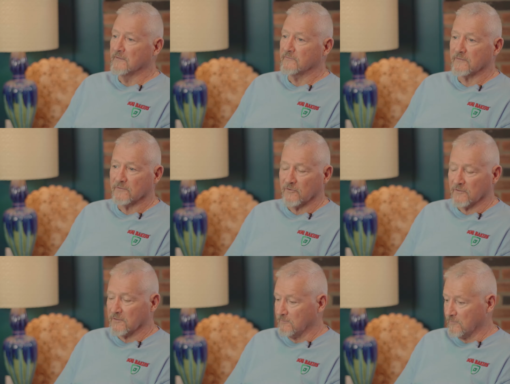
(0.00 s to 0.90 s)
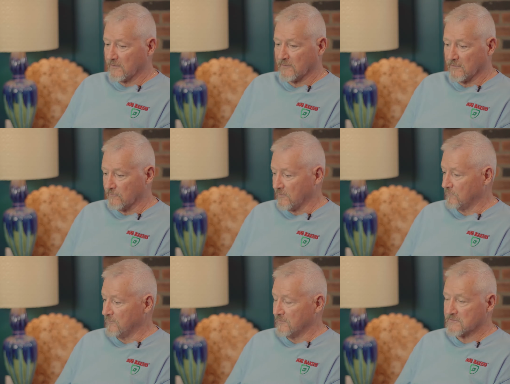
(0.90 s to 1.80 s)
So you can come back in right
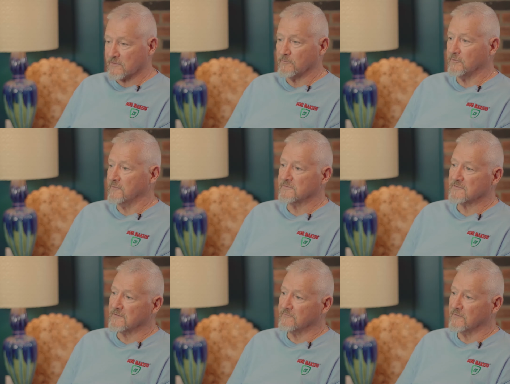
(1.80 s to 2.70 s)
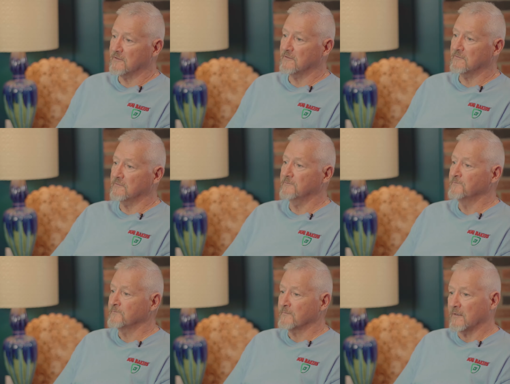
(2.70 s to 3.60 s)
away, start putting stuff together,
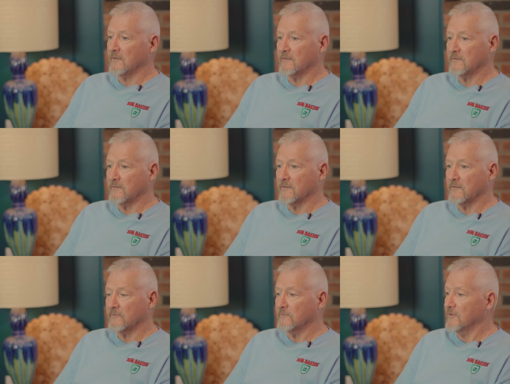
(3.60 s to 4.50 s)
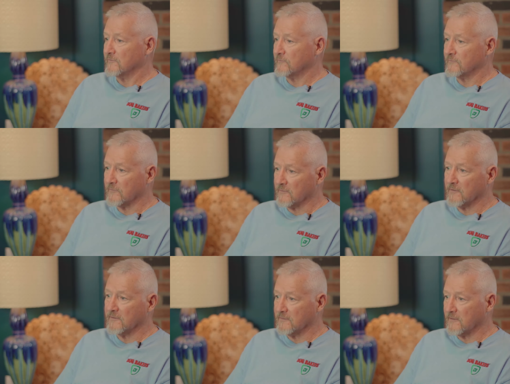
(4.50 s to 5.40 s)
and your bugs will start dying